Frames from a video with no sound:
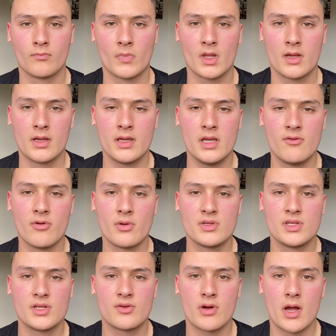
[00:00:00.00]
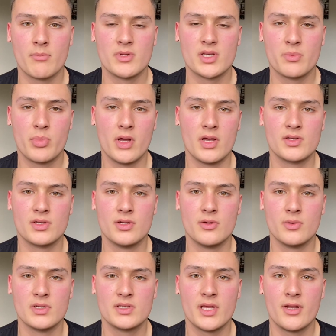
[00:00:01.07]
A hero is described as a person
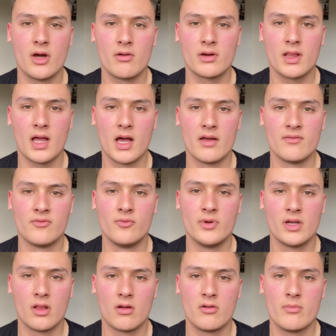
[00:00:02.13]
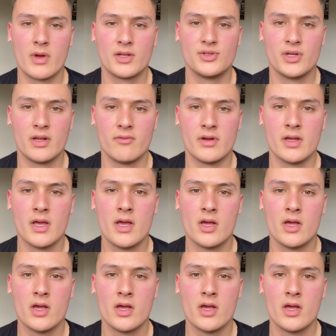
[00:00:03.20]
who is dead or alive, real or imaginary,